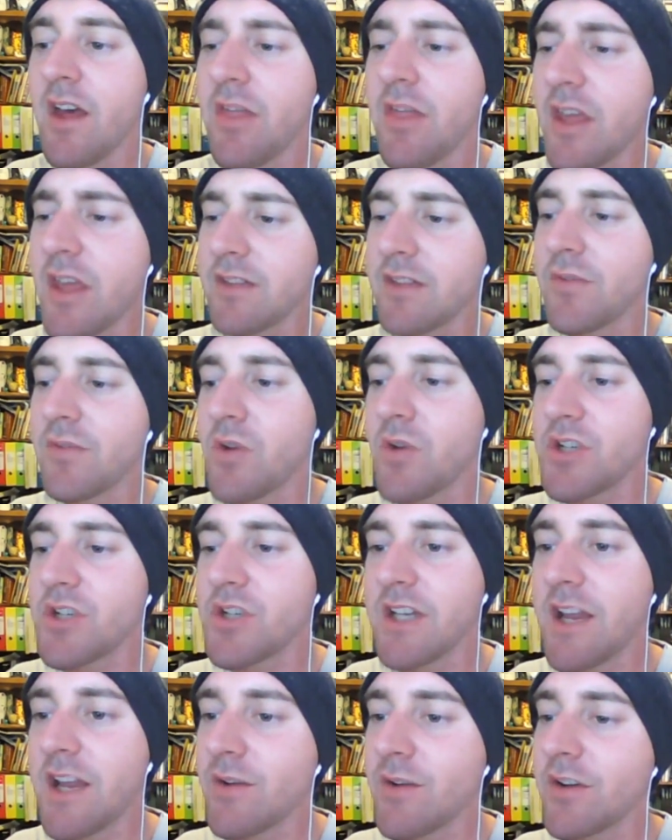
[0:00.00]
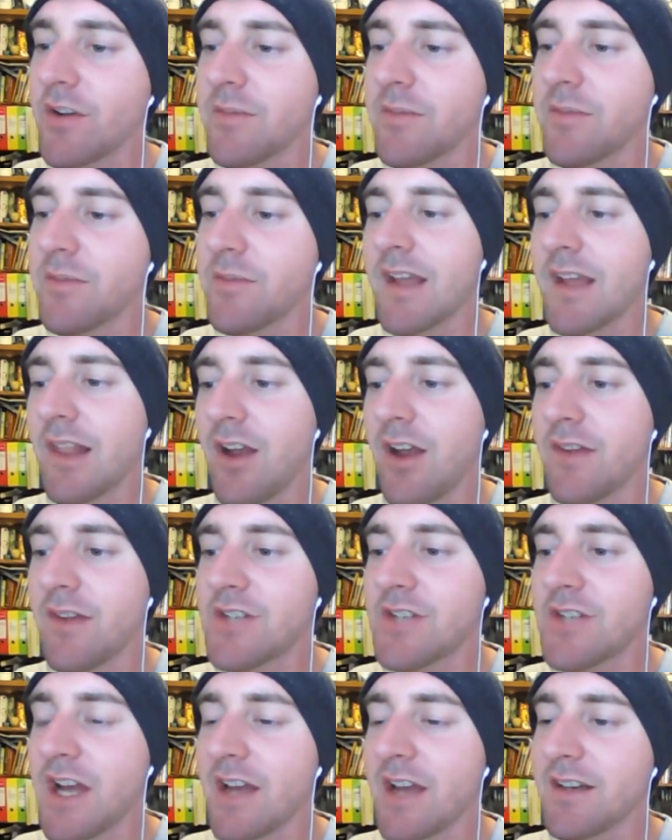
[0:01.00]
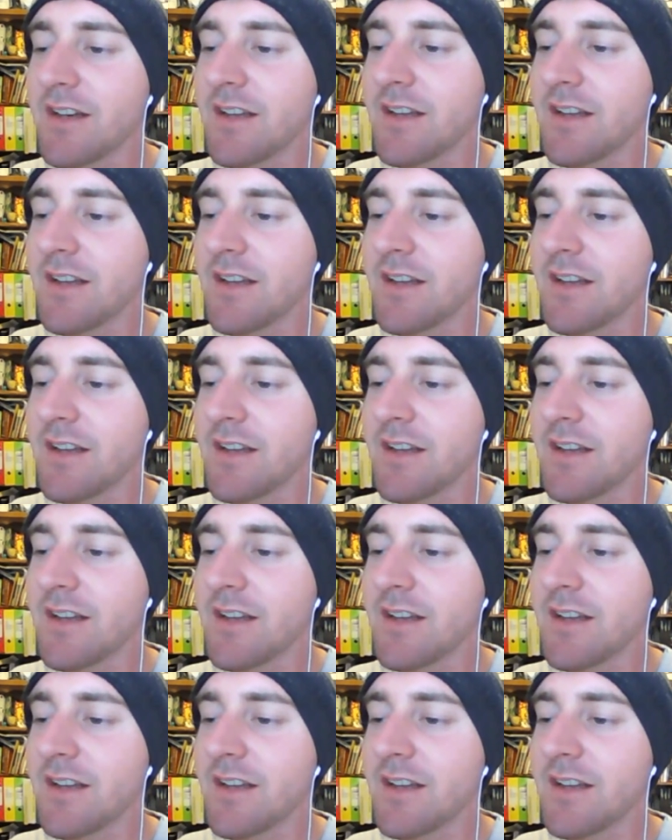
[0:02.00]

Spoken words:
Thanks for watching, anyone who's been in that live chat.